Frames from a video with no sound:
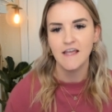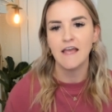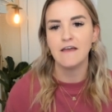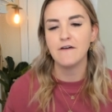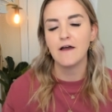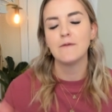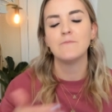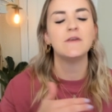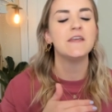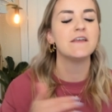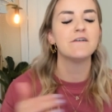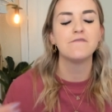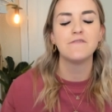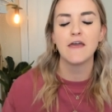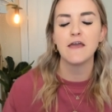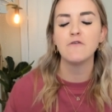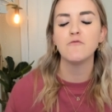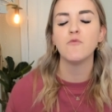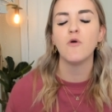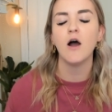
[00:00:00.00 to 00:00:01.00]
I mean, if
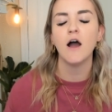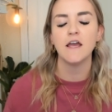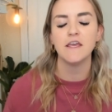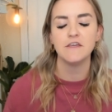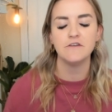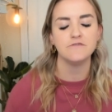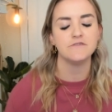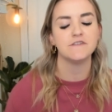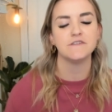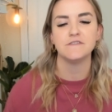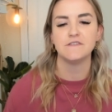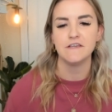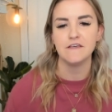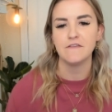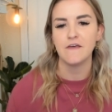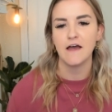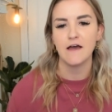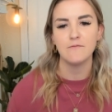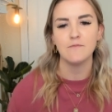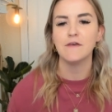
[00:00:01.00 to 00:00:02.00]
they want you to see
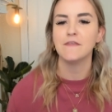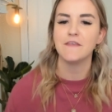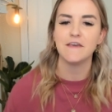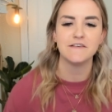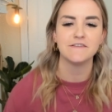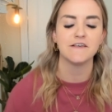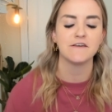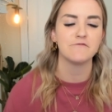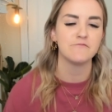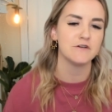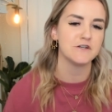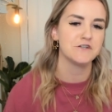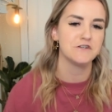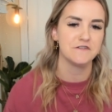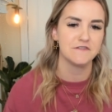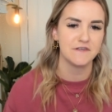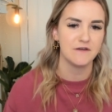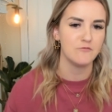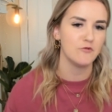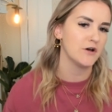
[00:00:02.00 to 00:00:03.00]
them, and they said which is
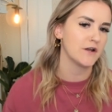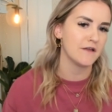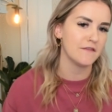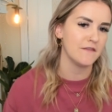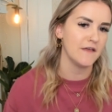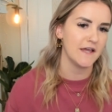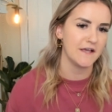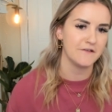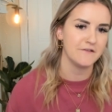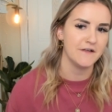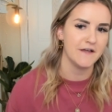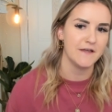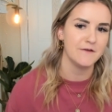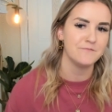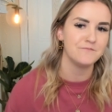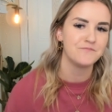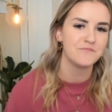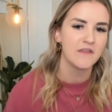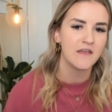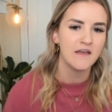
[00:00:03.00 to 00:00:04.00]
somewhat unlikely.
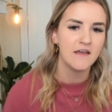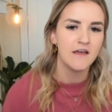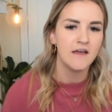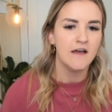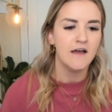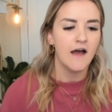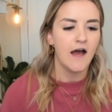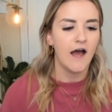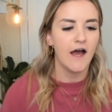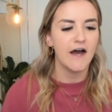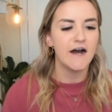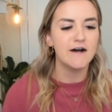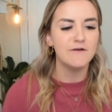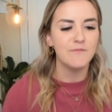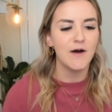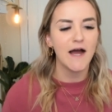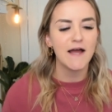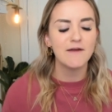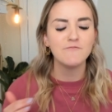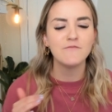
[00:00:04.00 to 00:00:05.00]
Um,
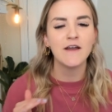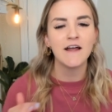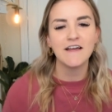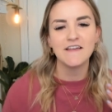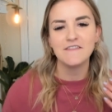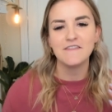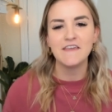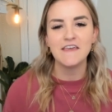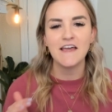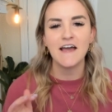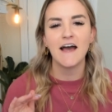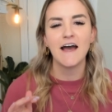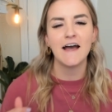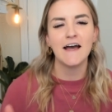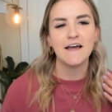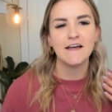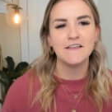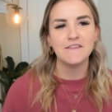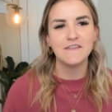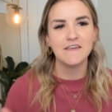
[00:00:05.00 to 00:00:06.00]
I'm the
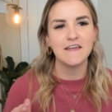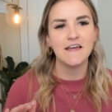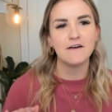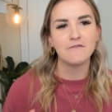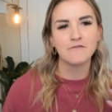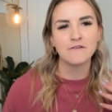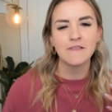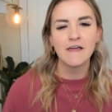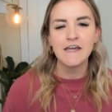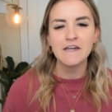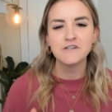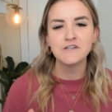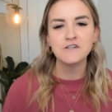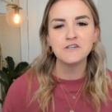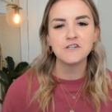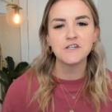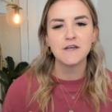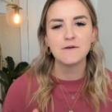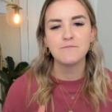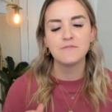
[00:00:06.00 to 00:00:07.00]
uh, the uh,
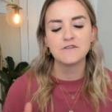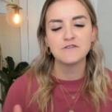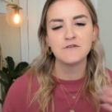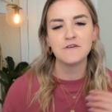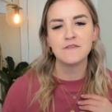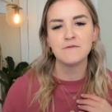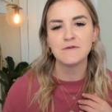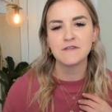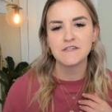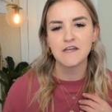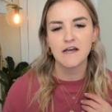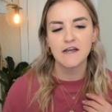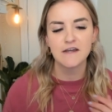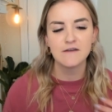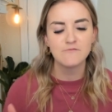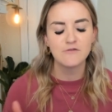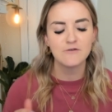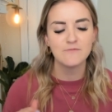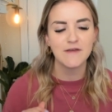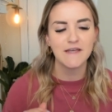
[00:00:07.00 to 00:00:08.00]
relationship between the Mintakan
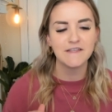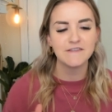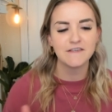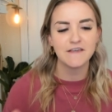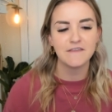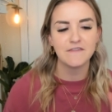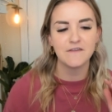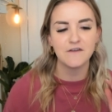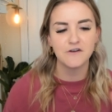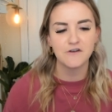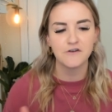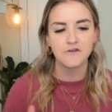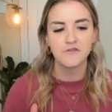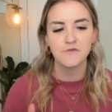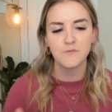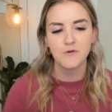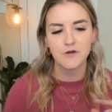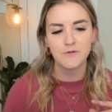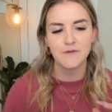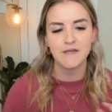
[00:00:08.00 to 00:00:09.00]
mermaids and the Earth
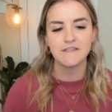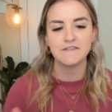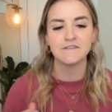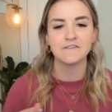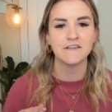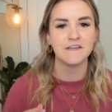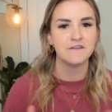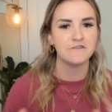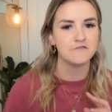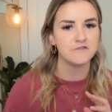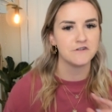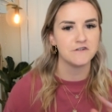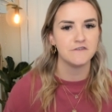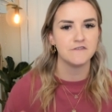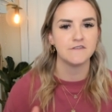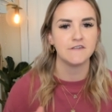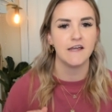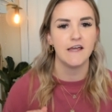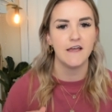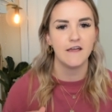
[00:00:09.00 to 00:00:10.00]
mermaids is
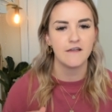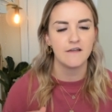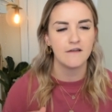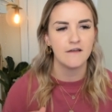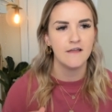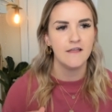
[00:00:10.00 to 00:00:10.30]
interesting